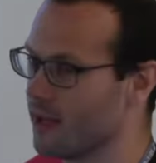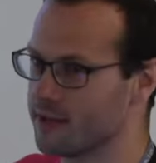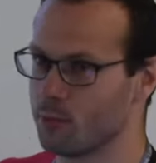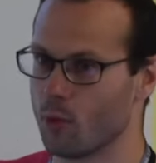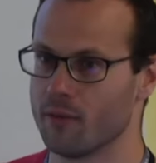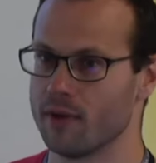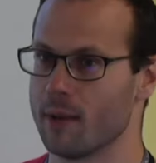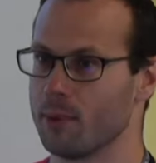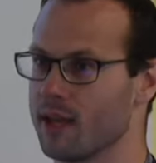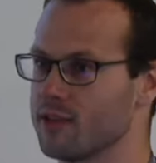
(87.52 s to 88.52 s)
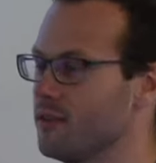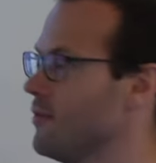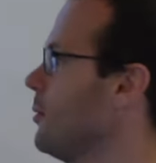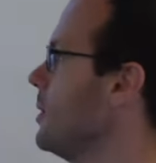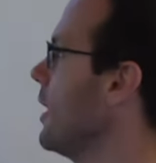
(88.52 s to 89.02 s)
as more of an application
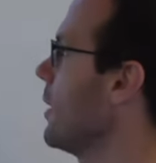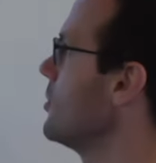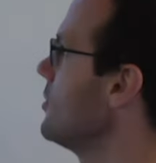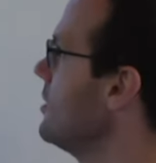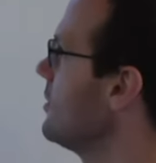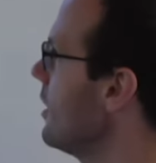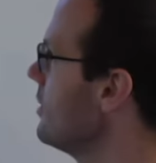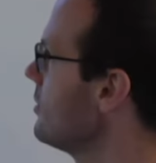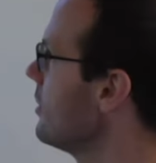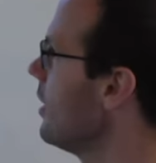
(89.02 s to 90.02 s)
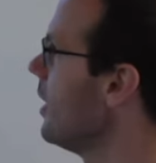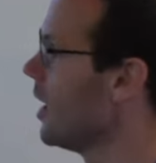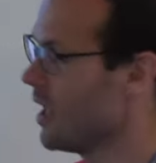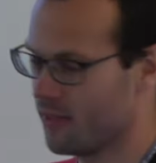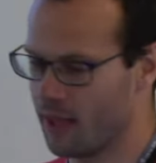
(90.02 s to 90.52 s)
development language these days
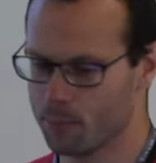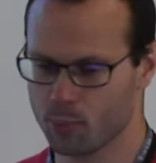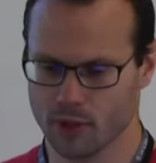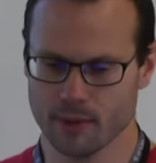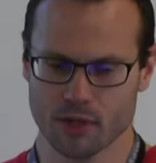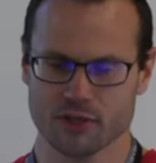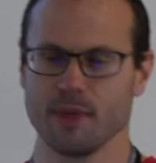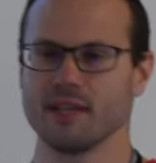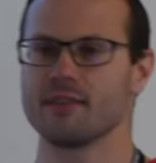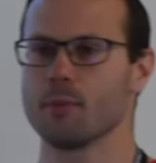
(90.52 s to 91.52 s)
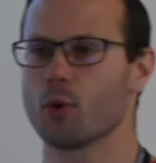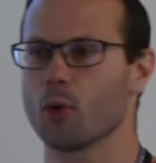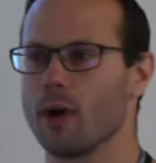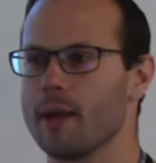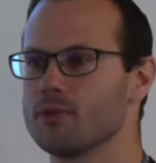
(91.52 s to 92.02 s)
that pretty much means that
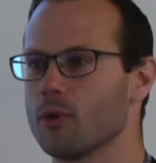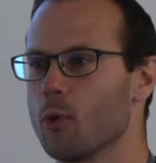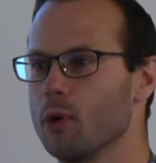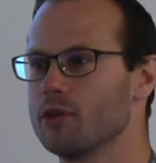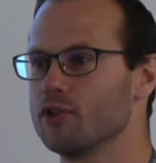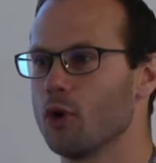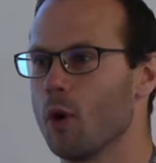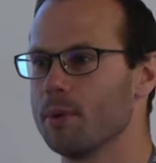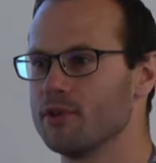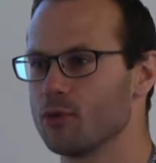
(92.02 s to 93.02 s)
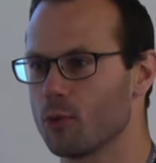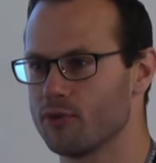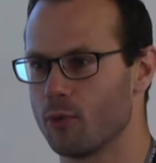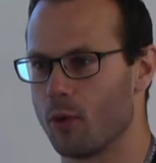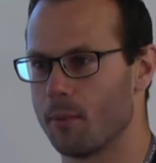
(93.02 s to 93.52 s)
programs are going to show up in source
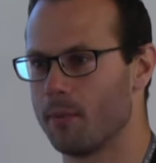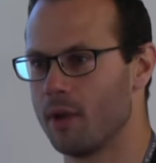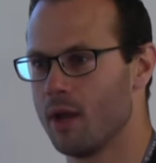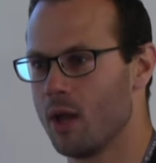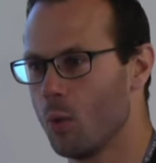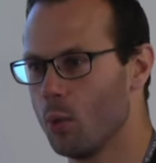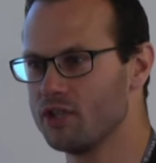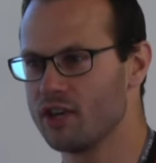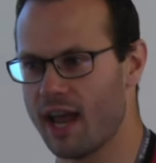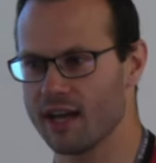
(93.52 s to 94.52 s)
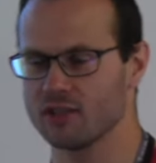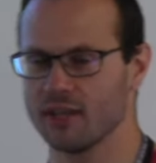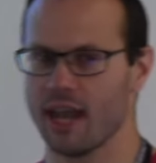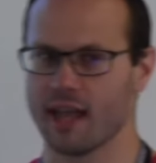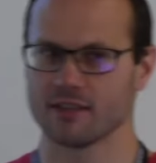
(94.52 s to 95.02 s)
form, which
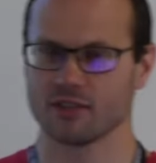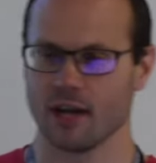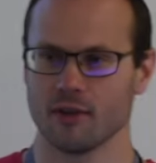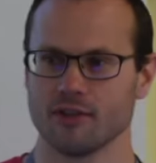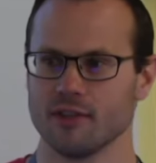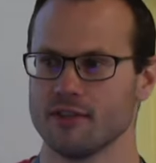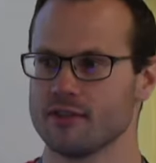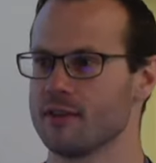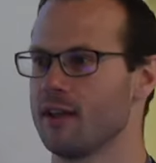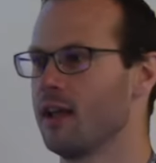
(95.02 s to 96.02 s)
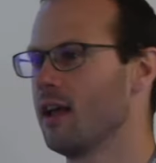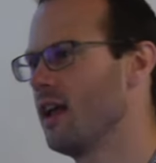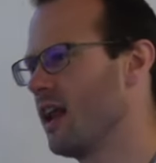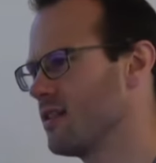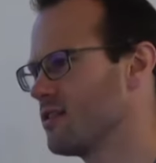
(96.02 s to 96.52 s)
actually has challenges.
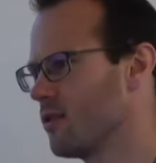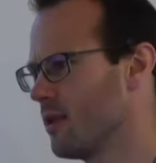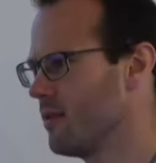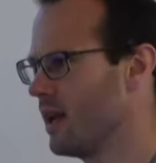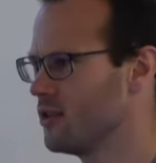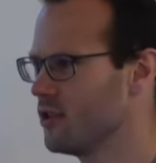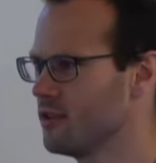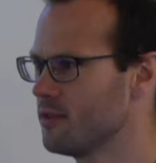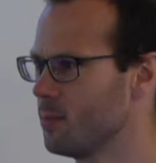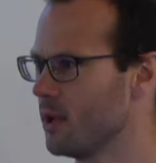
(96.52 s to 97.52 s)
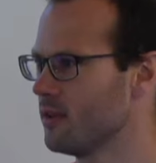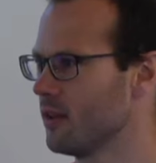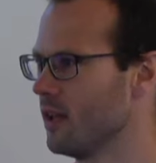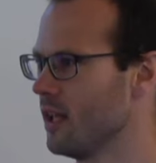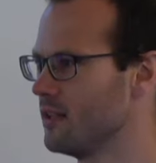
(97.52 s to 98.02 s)
It has certain advantages, but uh,
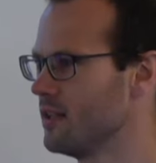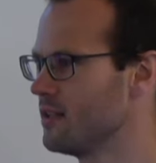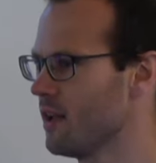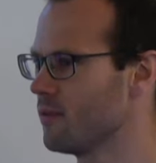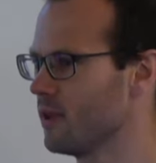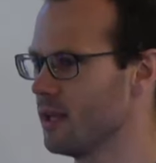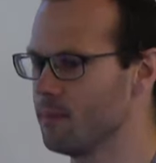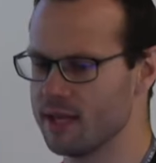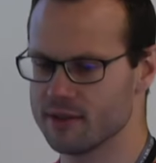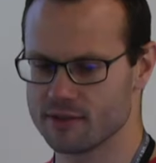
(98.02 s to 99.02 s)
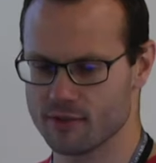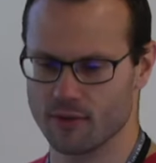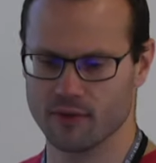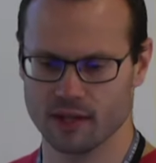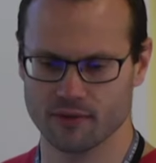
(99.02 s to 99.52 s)
it definitely means
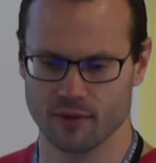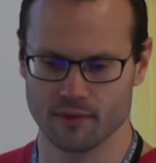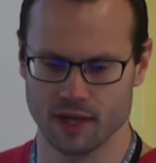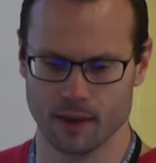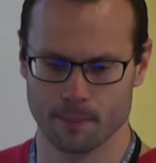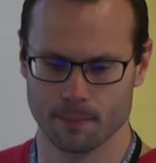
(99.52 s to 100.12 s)
certain things for the VM.